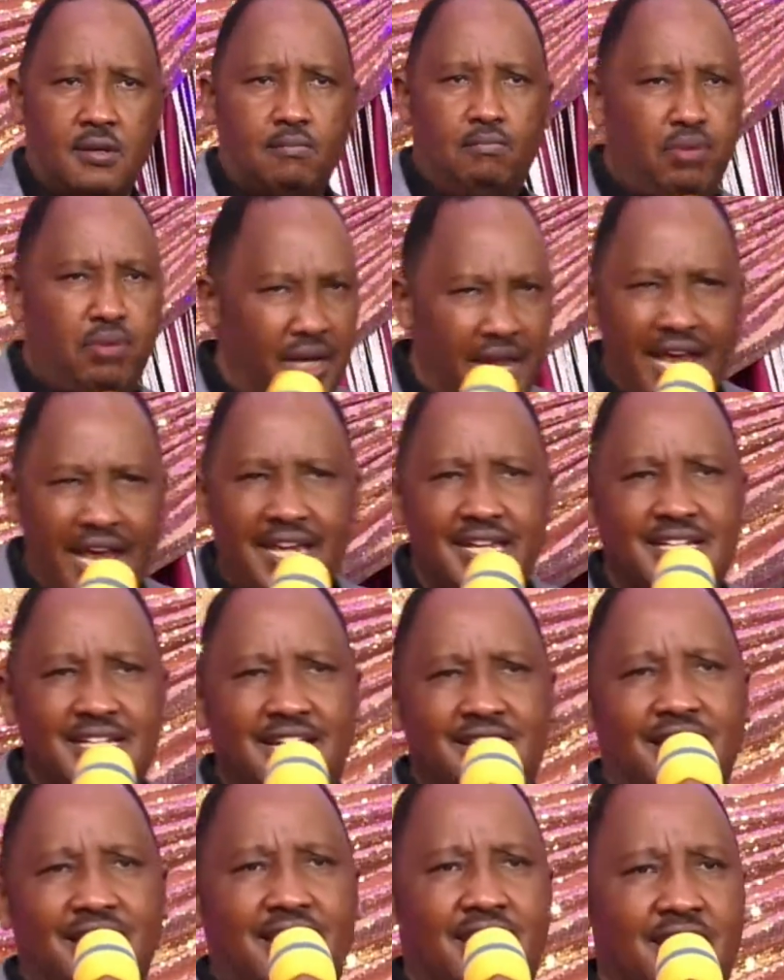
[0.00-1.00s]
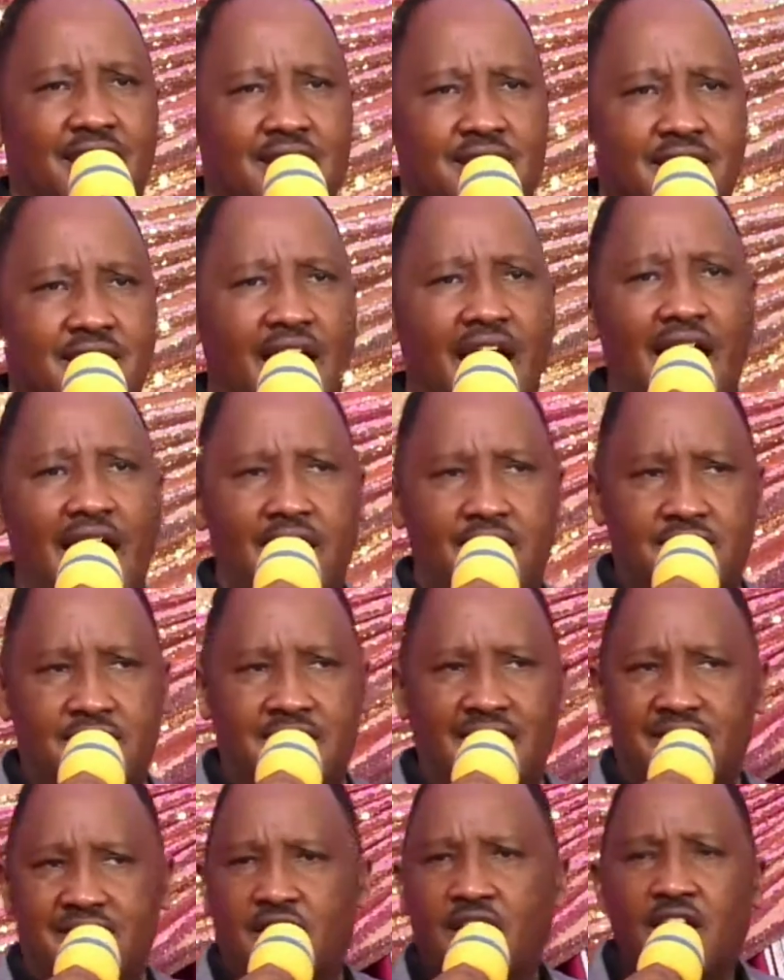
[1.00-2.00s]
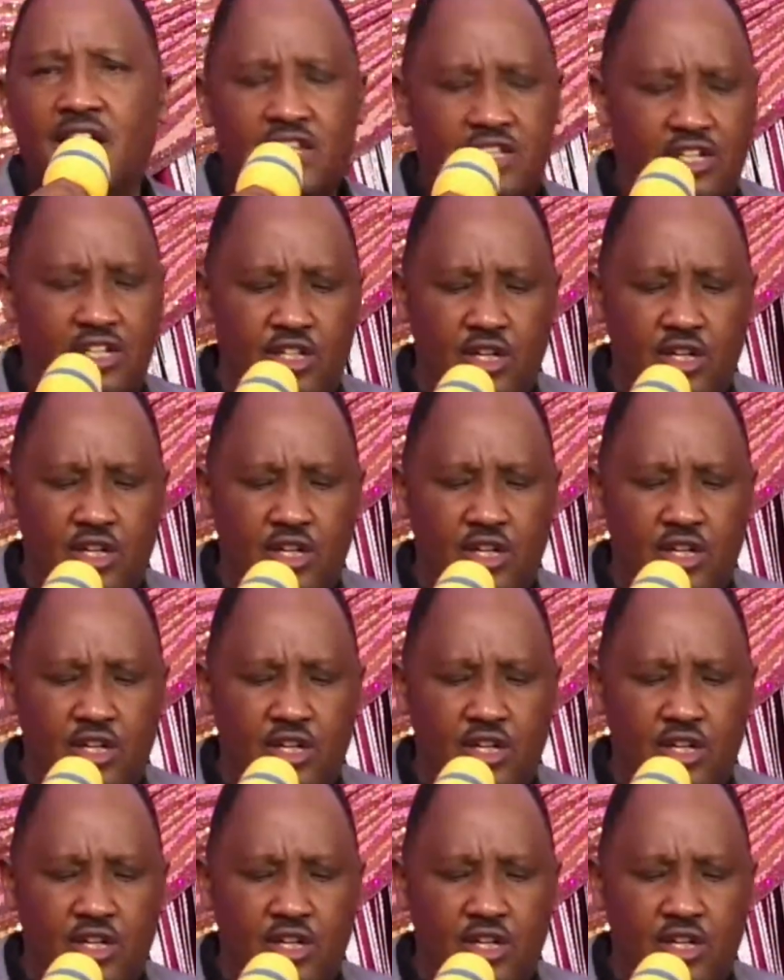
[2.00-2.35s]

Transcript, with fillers: Blinded the king's eyes that she,